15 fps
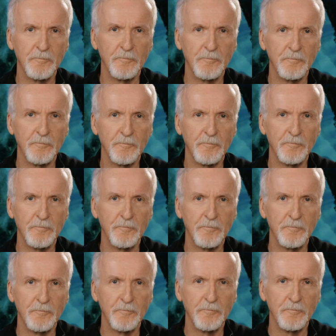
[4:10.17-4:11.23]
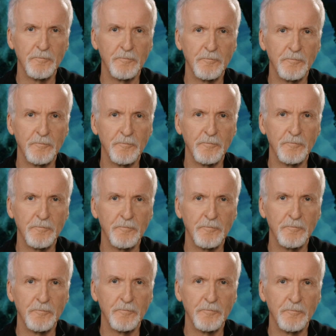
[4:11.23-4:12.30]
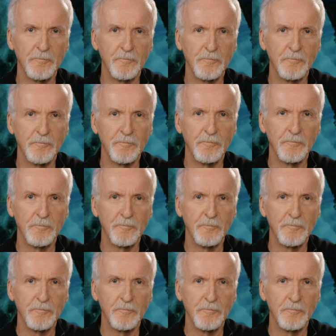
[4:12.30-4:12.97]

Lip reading: No words are spoken by the person on screen.